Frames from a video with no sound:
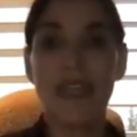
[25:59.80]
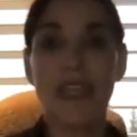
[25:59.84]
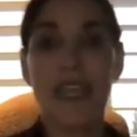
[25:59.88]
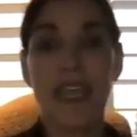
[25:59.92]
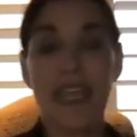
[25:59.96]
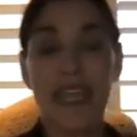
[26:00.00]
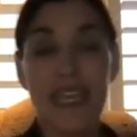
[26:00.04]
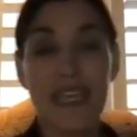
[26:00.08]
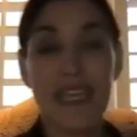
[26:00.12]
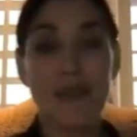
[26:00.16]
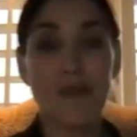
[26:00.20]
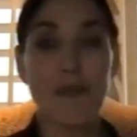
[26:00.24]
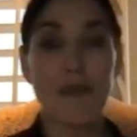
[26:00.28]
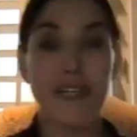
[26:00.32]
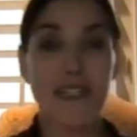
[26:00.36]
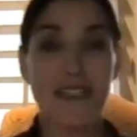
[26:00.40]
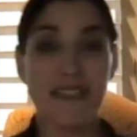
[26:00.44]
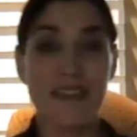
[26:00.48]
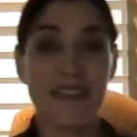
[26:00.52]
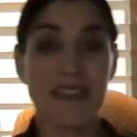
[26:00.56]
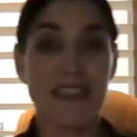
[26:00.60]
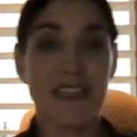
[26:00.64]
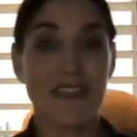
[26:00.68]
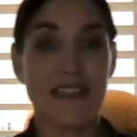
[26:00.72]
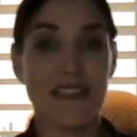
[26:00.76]
and my
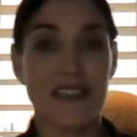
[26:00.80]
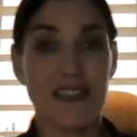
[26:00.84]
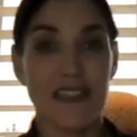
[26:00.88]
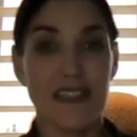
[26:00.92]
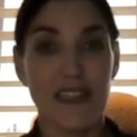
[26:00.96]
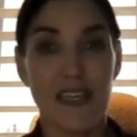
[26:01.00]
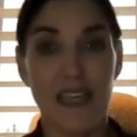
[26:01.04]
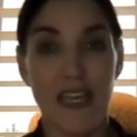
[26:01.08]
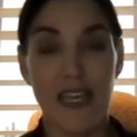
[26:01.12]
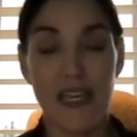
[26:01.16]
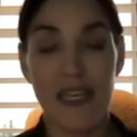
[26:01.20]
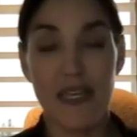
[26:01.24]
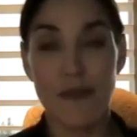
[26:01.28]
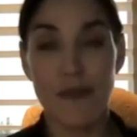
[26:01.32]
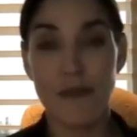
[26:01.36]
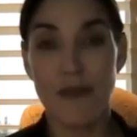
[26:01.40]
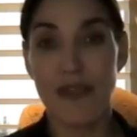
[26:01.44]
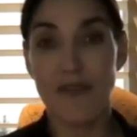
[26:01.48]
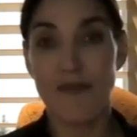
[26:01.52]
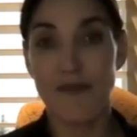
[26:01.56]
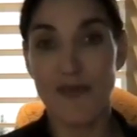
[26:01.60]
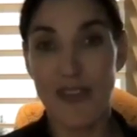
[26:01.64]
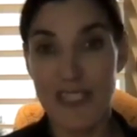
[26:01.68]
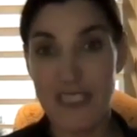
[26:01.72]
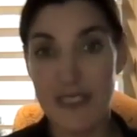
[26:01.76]
seasoned
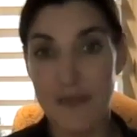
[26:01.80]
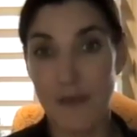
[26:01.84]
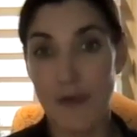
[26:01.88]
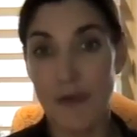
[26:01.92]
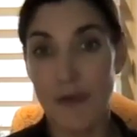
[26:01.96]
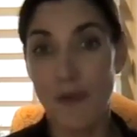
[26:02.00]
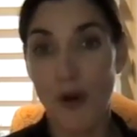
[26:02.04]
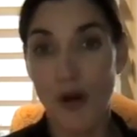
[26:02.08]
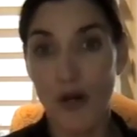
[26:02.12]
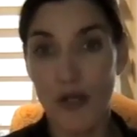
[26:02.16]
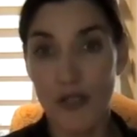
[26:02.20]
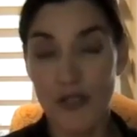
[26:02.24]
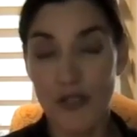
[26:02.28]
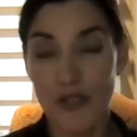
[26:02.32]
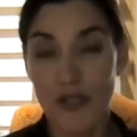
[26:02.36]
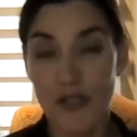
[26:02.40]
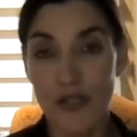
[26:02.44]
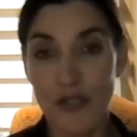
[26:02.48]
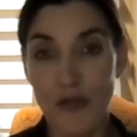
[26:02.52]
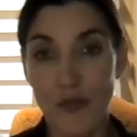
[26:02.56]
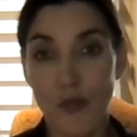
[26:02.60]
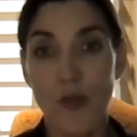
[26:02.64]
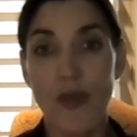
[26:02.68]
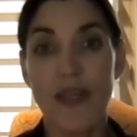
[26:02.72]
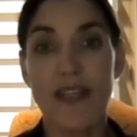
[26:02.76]
investment partner,
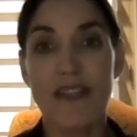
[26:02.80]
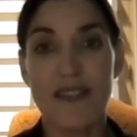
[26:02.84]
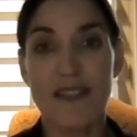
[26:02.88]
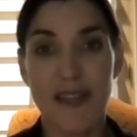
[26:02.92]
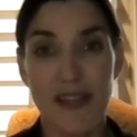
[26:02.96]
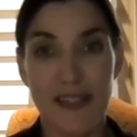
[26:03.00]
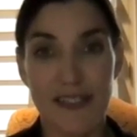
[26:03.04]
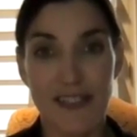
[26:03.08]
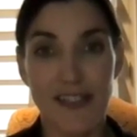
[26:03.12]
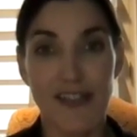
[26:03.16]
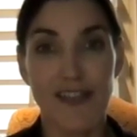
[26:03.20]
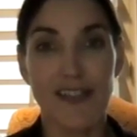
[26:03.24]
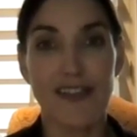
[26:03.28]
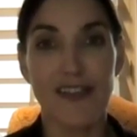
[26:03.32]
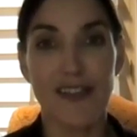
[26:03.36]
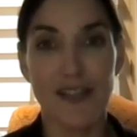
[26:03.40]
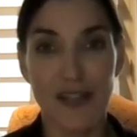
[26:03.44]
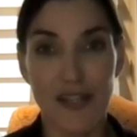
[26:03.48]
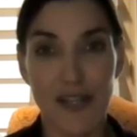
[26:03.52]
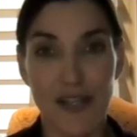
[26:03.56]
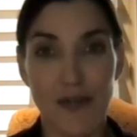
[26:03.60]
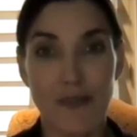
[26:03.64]
we signed on the loan